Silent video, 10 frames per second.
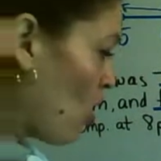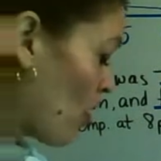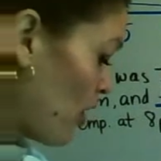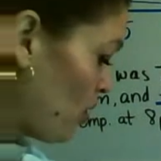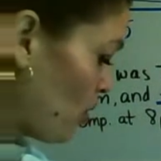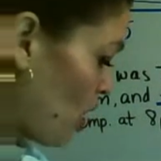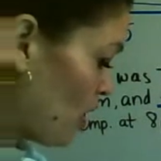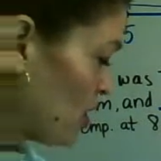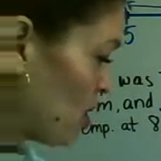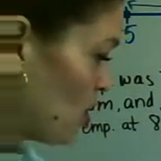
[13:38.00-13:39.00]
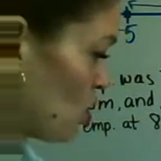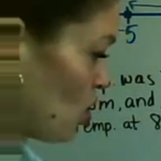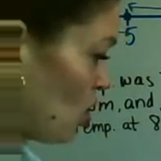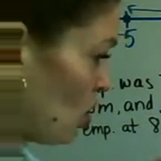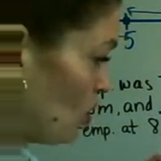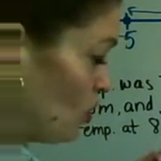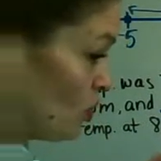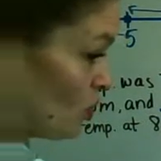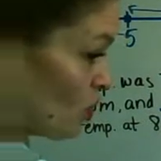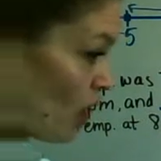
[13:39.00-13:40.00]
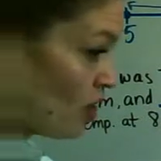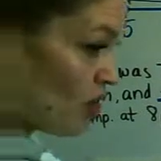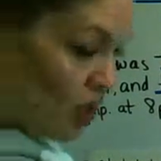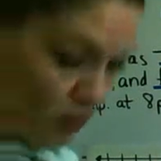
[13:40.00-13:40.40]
All right, you guys, so that's